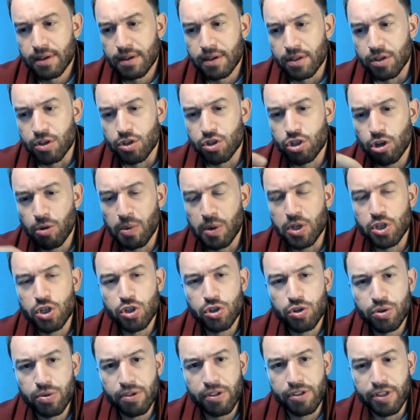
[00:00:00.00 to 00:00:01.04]
There's so much
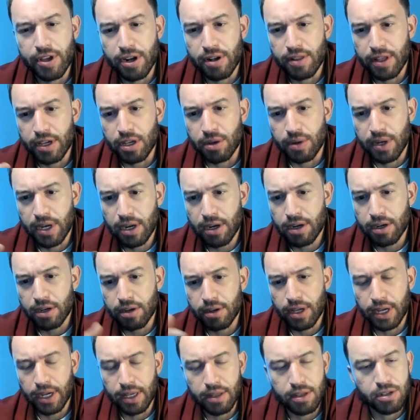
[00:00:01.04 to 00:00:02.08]
truth there that you hear it and
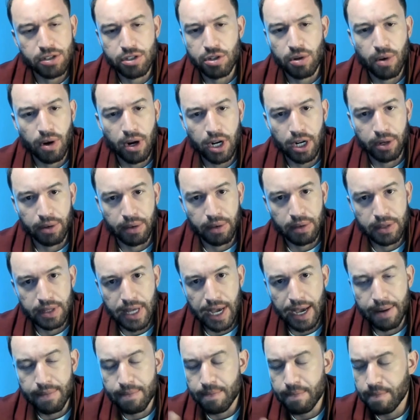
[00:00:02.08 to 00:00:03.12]
you're like, there's no arguing with
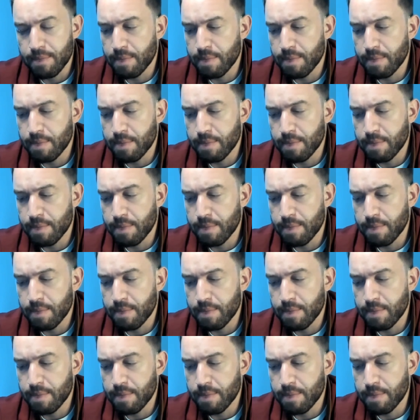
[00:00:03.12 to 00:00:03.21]
that.